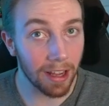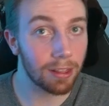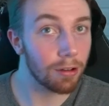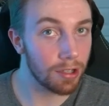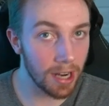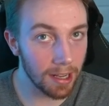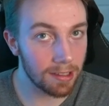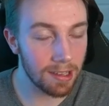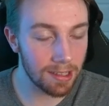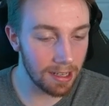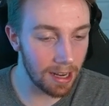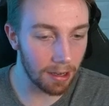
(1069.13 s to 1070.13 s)
their chances
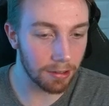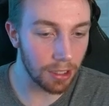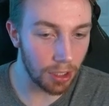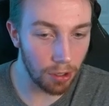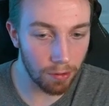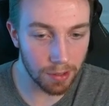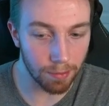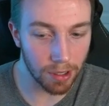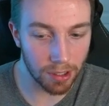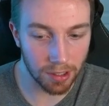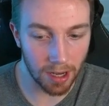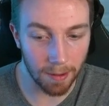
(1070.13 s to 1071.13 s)
in LCQ as much
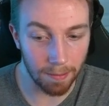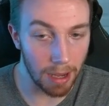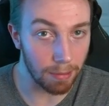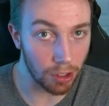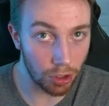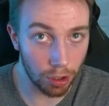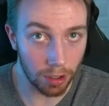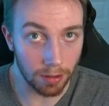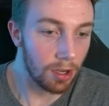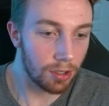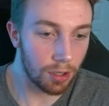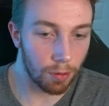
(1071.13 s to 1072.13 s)
as I maybe should.
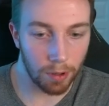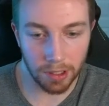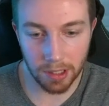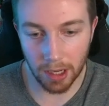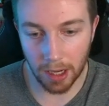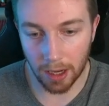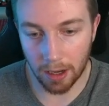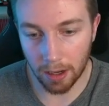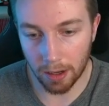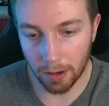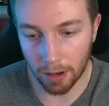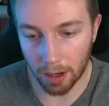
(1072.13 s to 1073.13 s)
So we'll see.
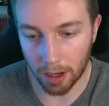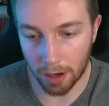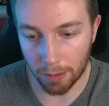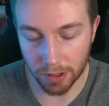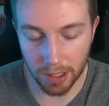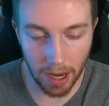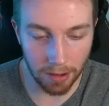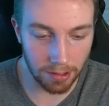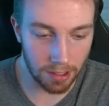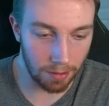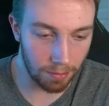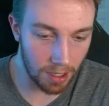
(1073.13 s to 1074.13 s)
We'll see how this
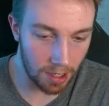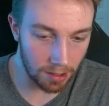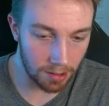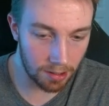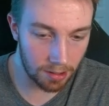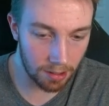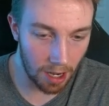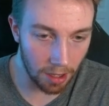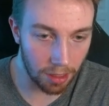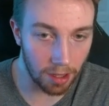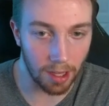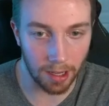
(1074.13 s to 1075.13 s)
team does. I
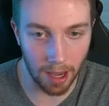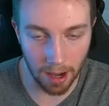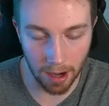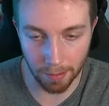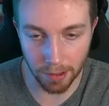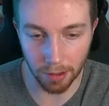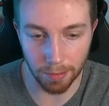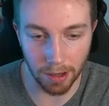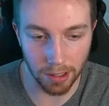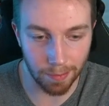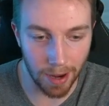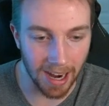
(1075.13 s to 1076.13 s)
think they can absolutely
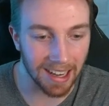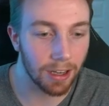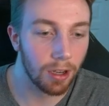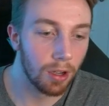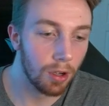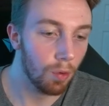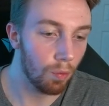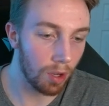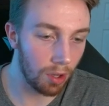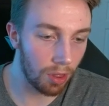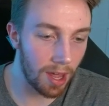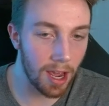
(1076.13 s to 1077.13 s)
bounce back.
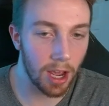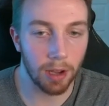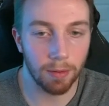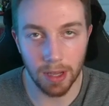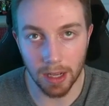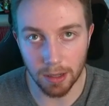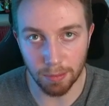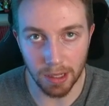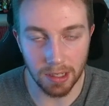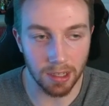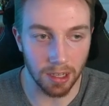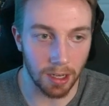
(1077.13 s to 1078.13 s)
Will they? Yet to be
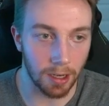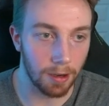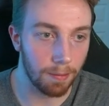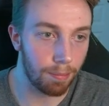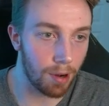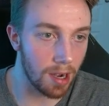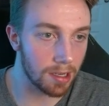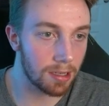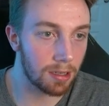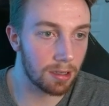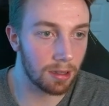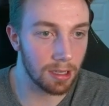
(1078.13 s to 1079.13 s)
seen,
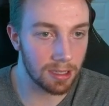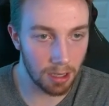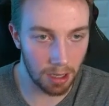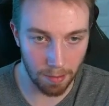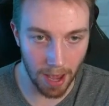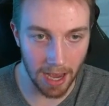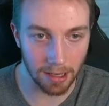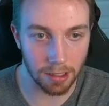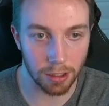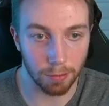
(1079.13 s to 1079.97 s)
but this team has some